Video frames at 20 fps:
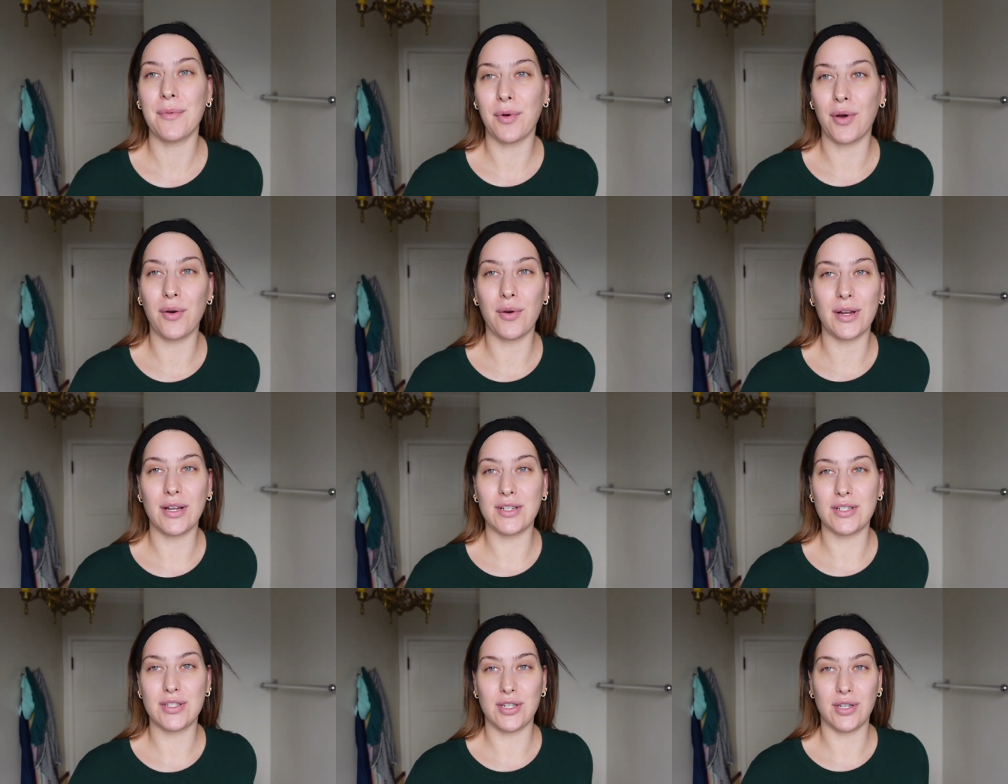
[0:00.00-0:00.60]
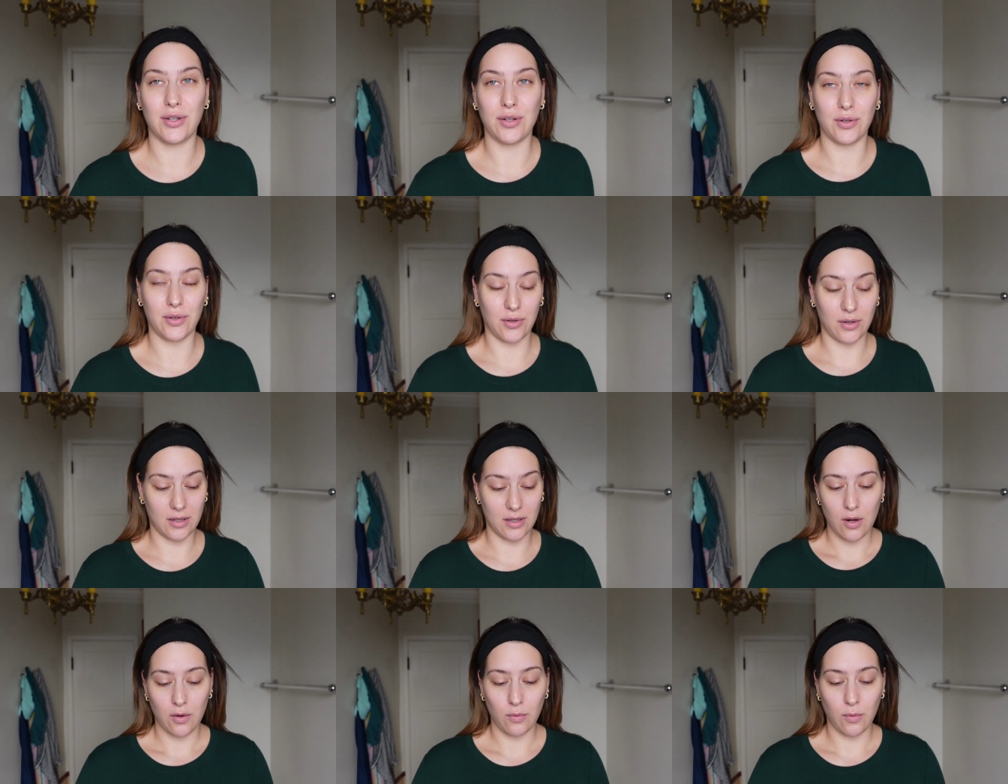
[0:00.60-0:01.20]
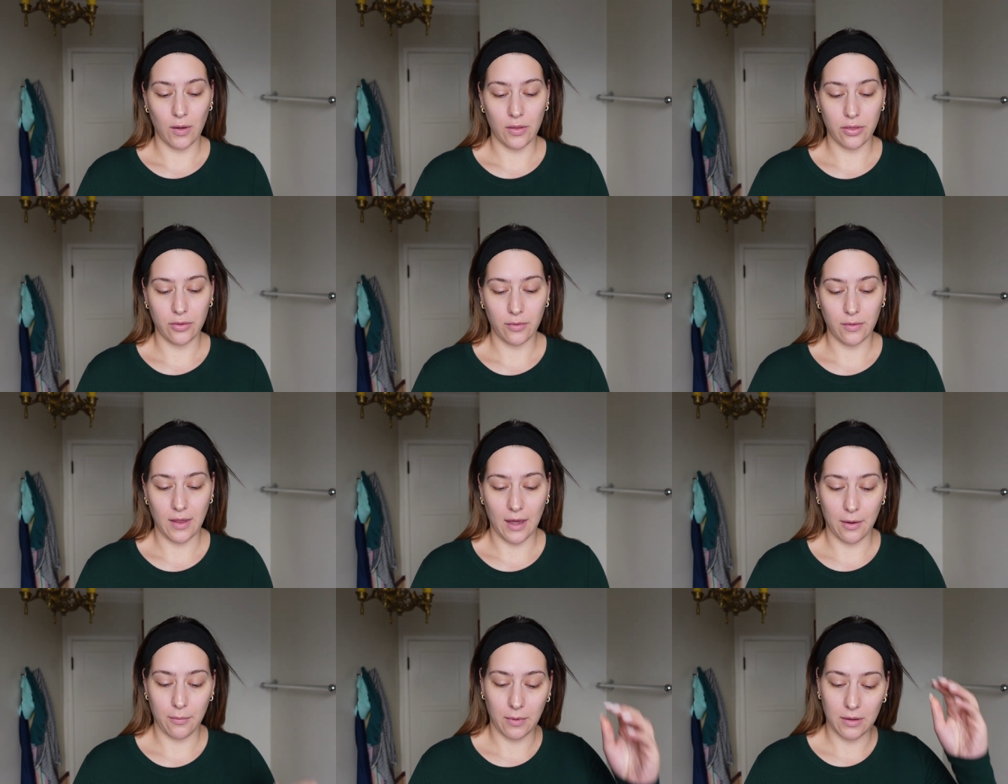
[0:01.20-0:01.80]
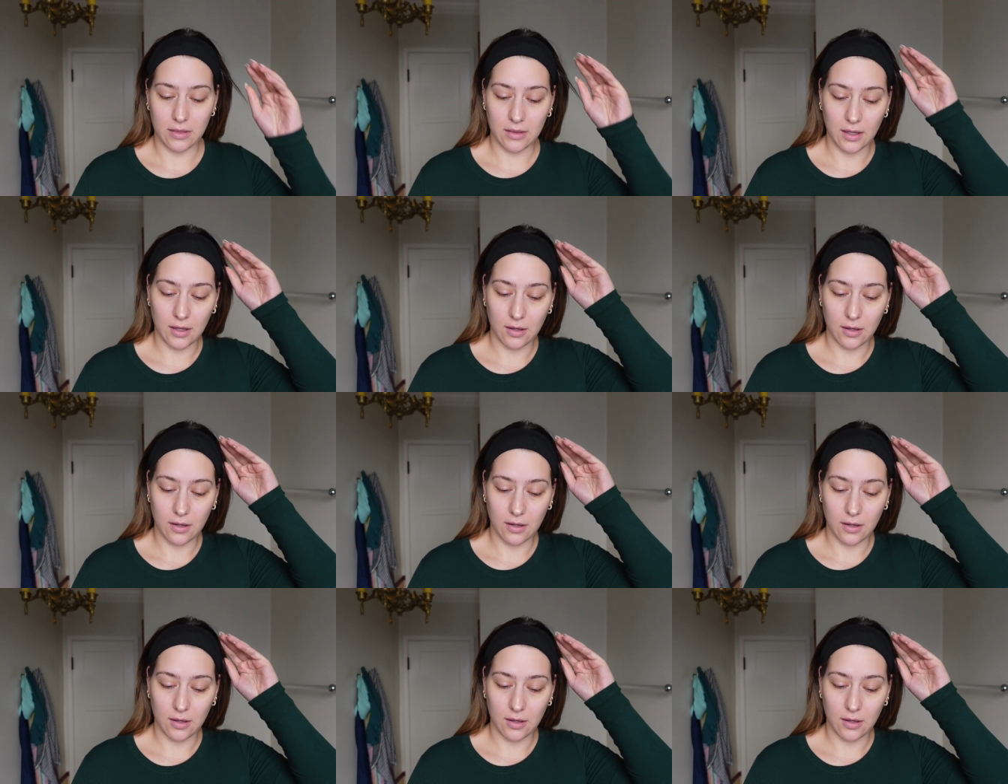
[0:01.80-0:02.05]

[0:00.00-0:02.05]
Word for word: I'm going to run through that with